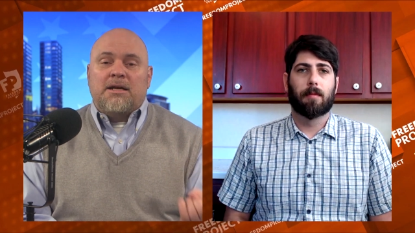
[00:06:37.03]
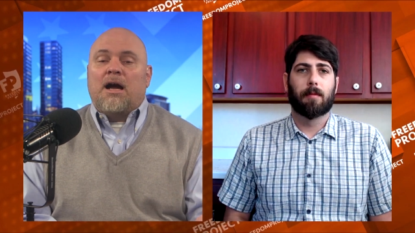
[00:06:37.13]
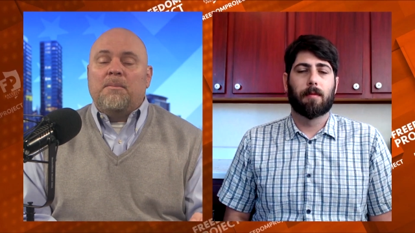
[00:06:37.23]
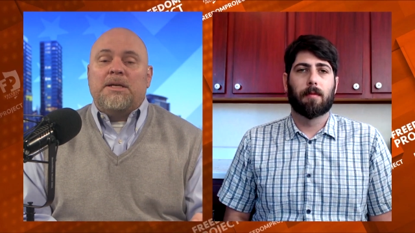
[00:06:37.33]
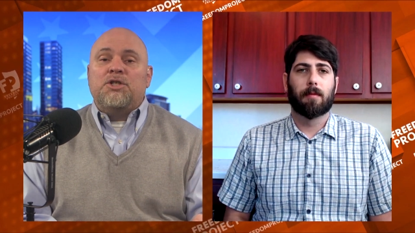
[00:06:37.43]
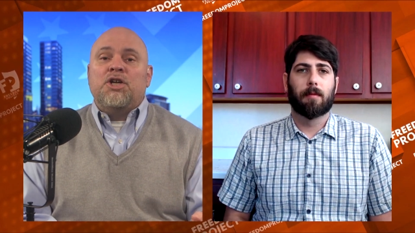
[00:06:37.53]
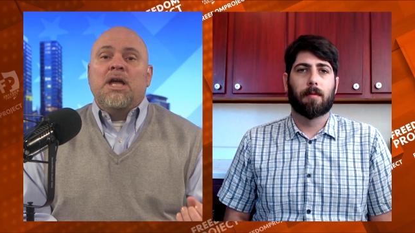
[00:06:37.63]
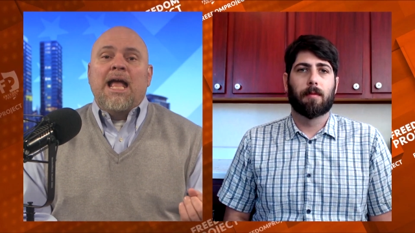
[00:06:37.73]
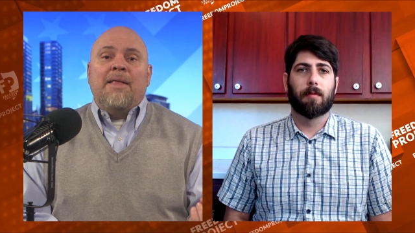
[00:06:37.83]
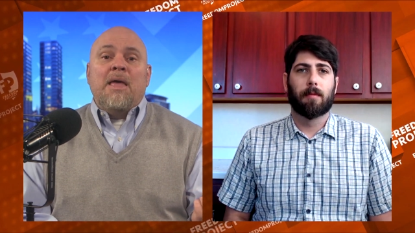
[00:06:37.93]
Speaker 1: garbage,
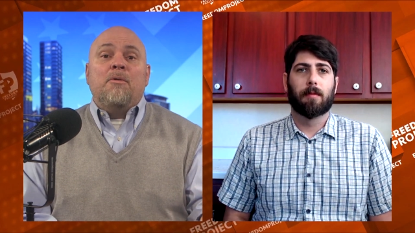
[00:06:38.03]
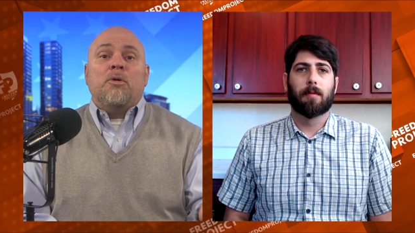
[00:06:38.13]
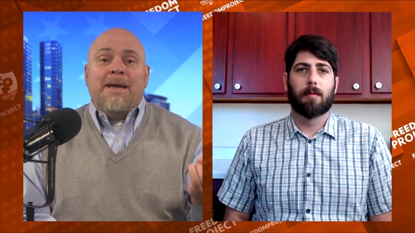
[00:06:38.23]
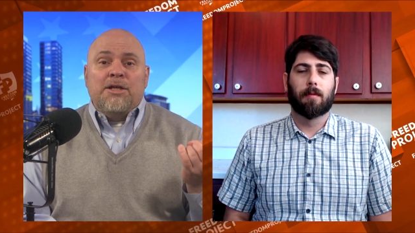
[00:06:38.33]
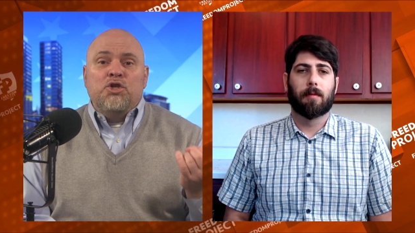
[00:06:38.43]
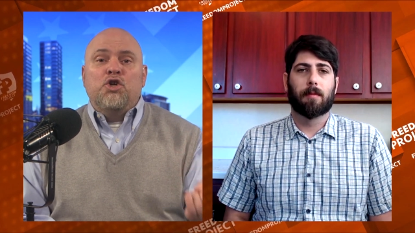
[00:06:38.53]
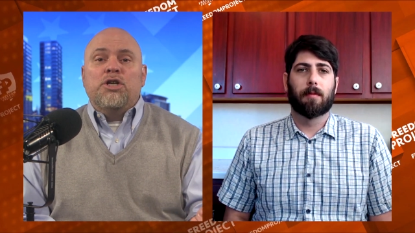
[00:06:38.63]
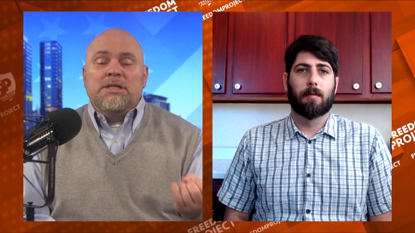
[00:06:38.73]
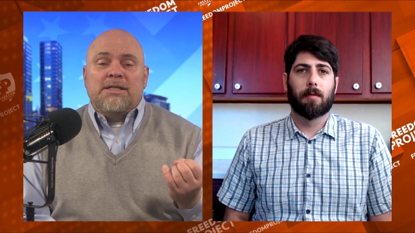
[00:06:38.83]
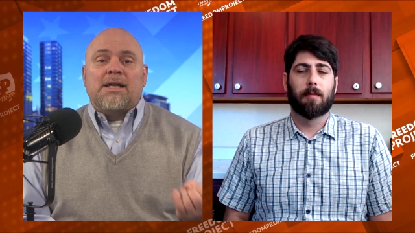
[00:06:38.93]
and they were made
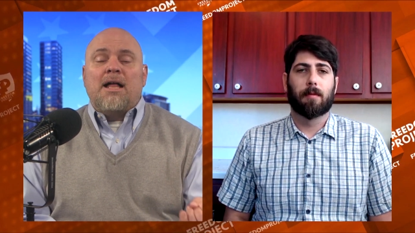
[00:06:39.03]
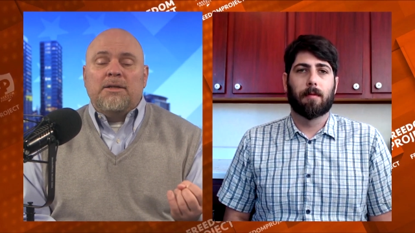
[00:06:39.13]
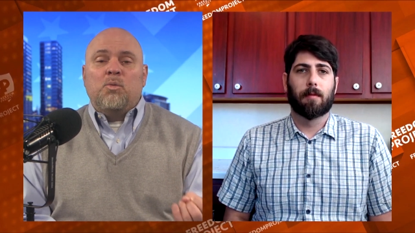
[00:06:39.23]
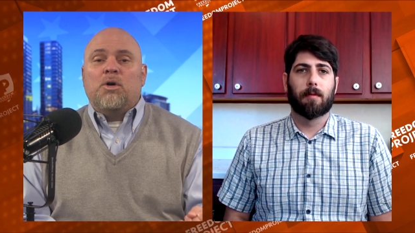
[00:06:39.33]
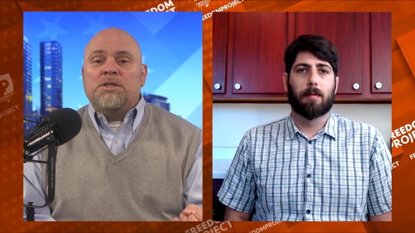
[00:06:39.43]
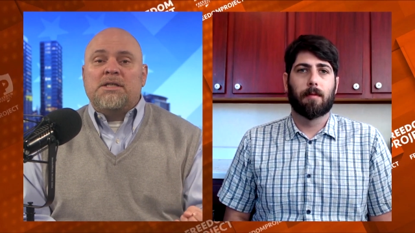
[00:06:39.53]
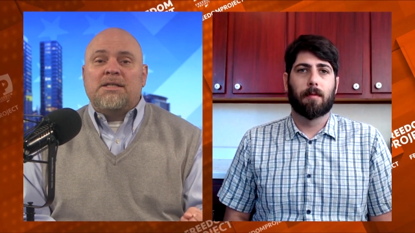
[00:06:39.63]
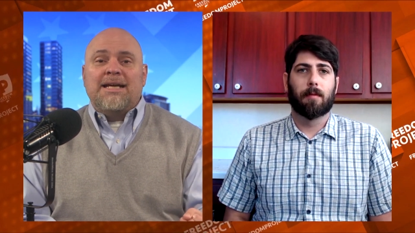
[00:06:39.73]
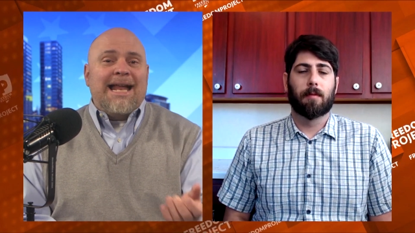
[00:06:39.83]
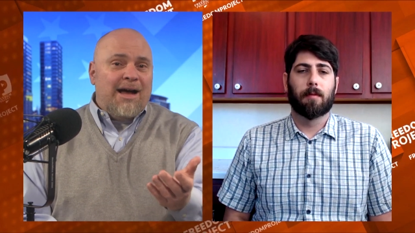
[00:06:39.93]
good, solid wards
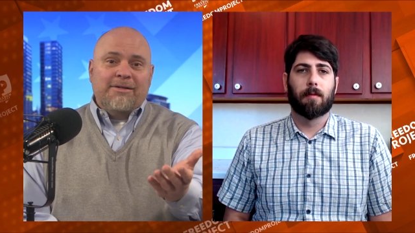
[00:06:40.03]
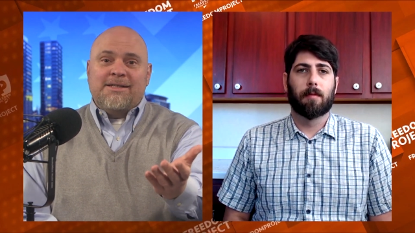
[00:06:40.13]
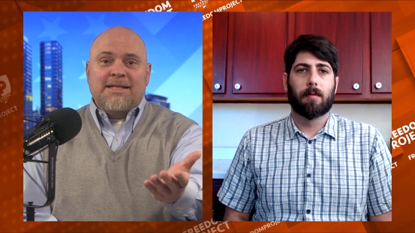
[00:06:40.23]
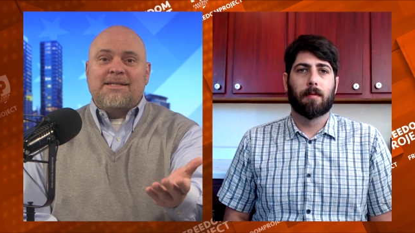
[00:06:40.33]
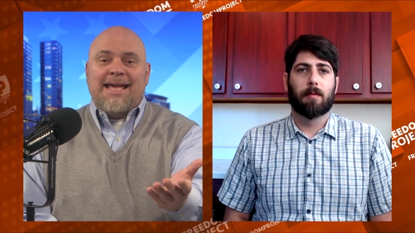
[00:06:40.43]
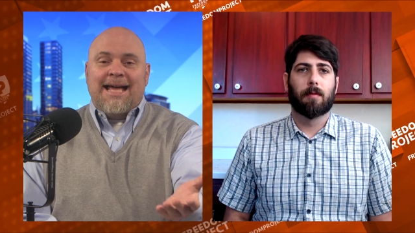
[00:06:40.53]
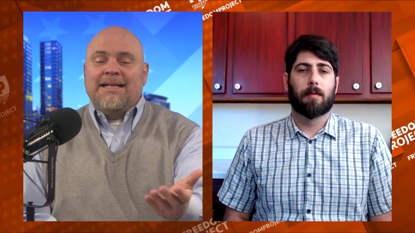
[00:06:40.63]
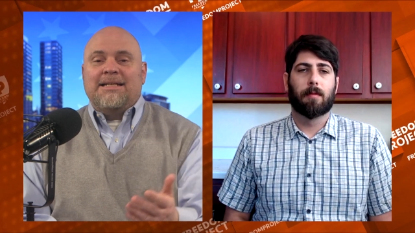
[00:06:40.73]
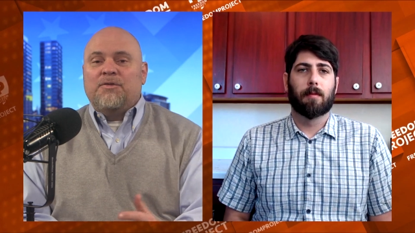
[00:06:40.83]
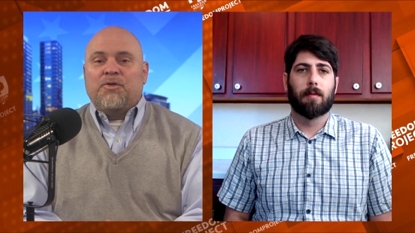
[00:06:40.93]
of the state. How is this
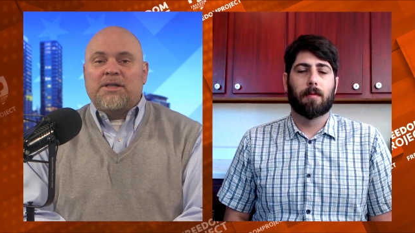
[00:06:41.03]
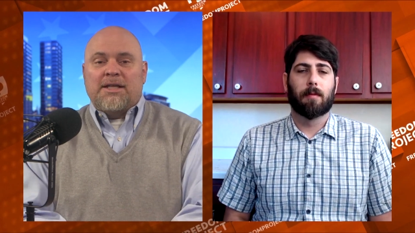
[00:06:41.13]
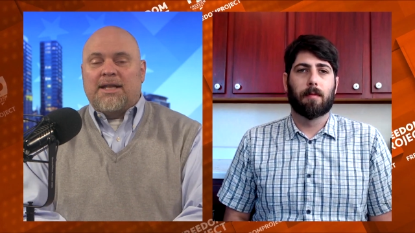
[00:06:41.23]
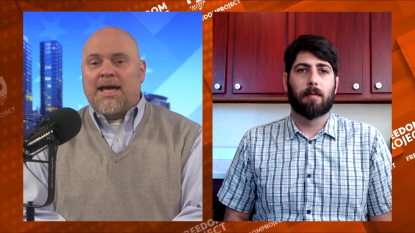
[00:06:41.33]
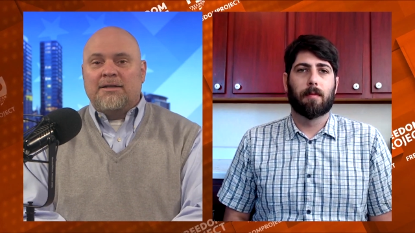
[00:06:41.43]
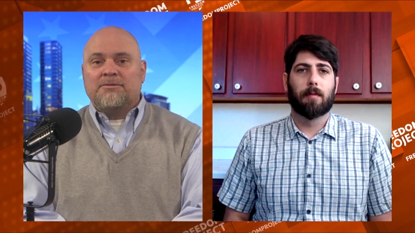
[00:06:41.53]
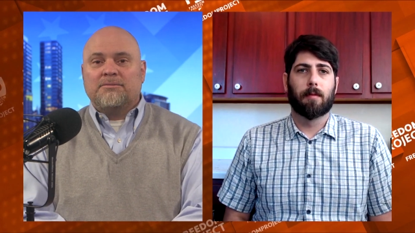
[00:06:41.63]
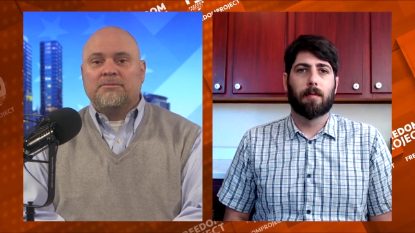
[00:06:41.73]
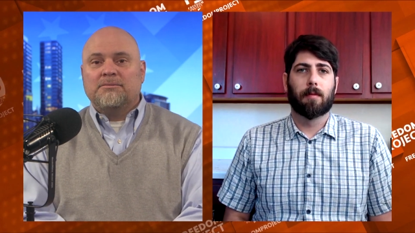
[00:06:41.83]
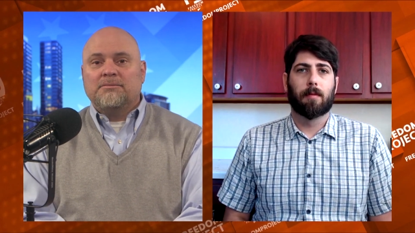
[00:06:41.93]
any different than that?
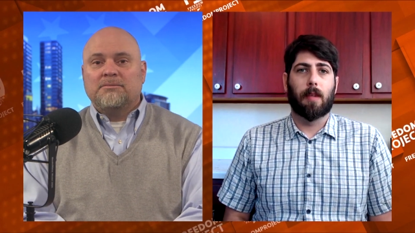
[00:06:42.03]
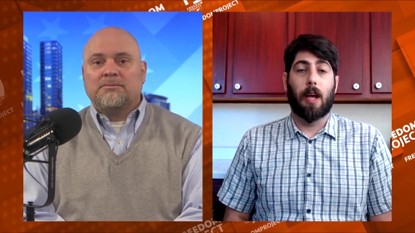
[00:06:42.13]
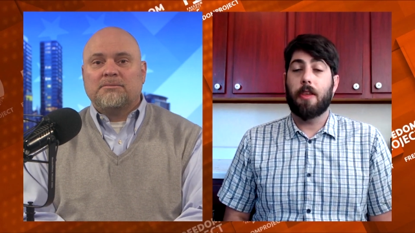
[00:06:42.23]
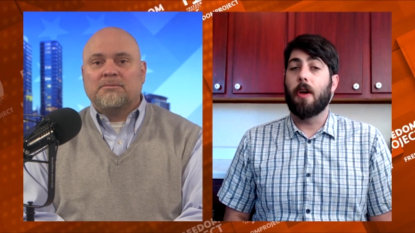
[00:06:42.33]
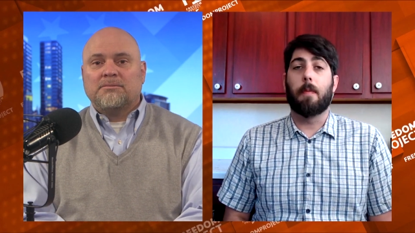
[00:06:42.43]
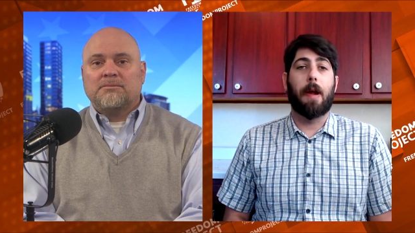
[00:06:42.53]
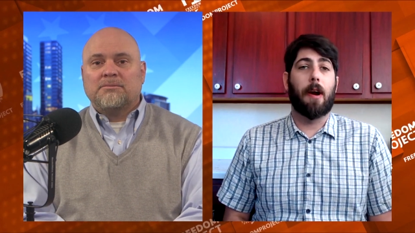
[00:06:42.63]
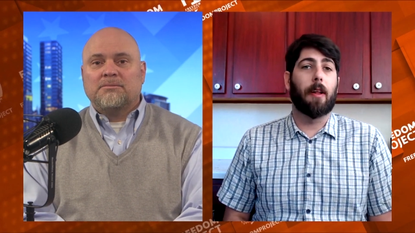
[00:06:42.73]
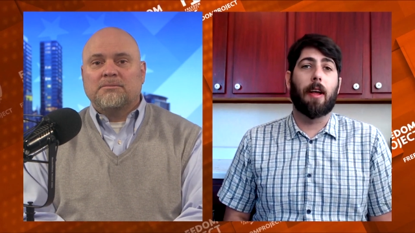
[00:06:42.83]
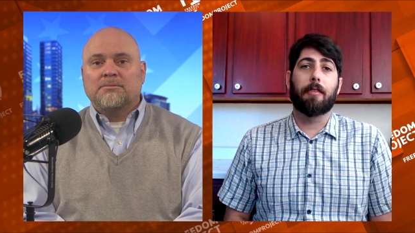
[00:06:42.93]
Speaker 2: Uh, you know
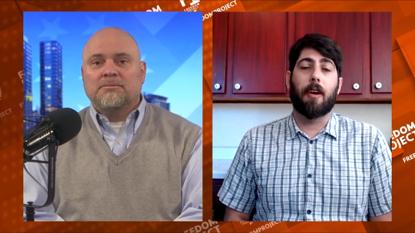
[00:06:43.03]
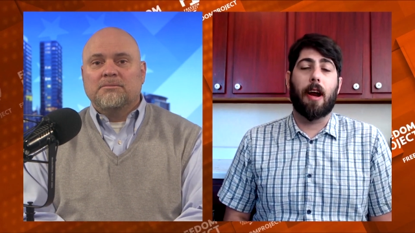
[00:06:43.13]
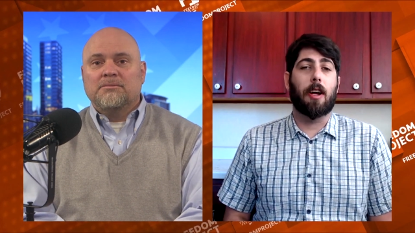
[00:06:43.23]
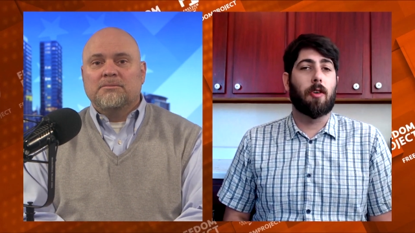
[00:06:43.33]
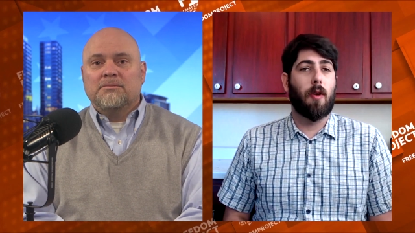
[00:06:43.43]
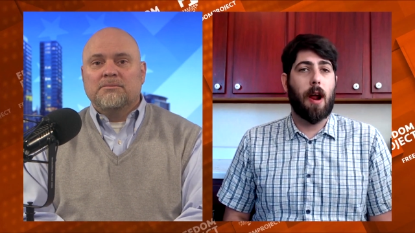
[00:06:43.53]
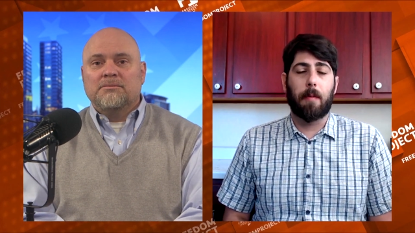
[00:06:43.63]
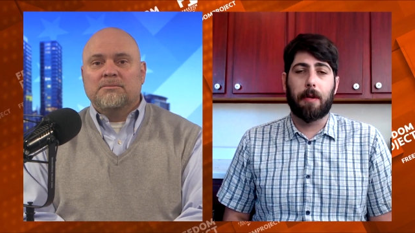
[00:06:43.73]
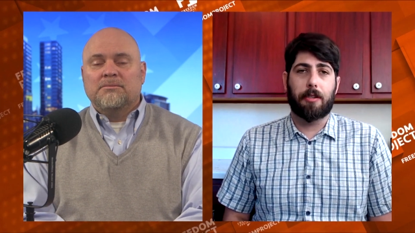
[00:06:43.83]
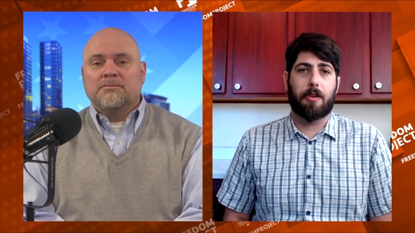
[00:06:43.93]
the parallels are
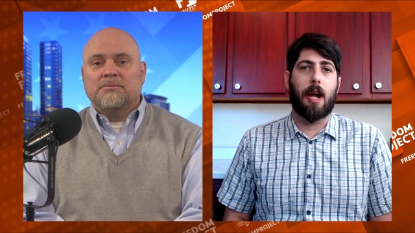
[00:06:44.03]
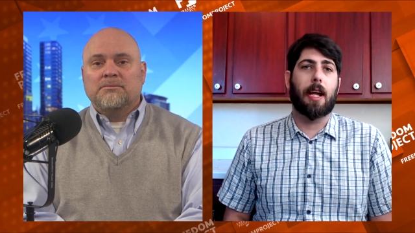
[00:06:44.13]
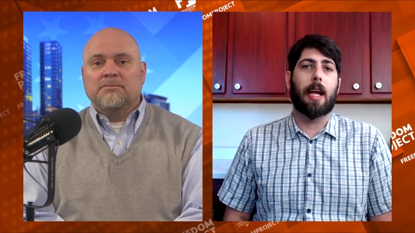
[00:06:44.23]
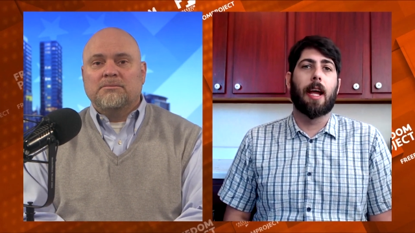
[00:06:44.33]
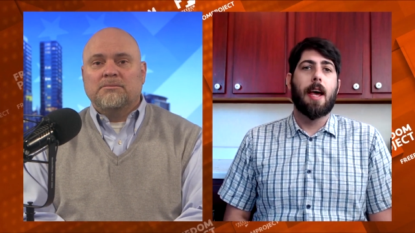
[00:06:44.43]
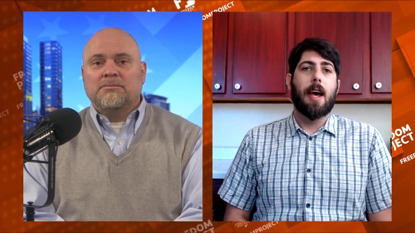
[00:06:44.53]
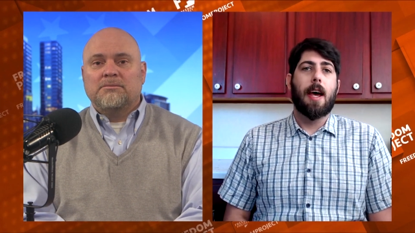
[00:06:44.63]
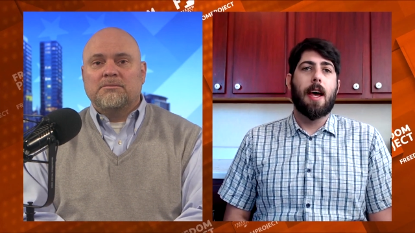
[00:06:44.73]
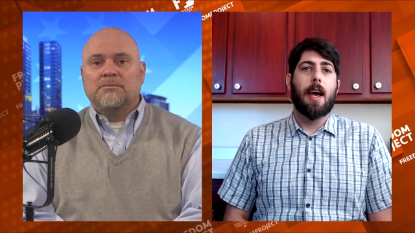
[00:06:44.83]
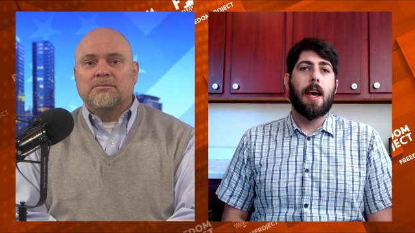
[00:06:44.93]
incredibly striking
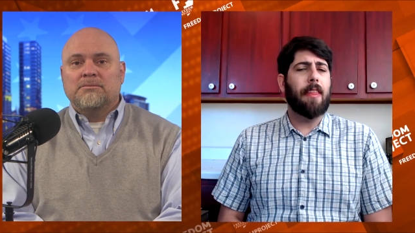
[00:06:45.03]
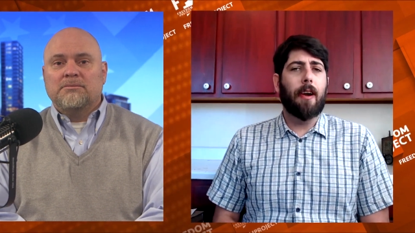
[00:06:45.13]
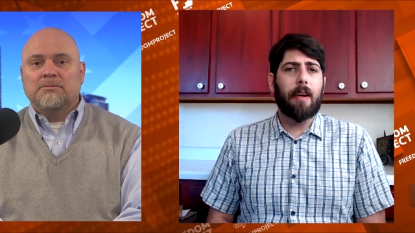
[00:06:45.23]
uh, and they're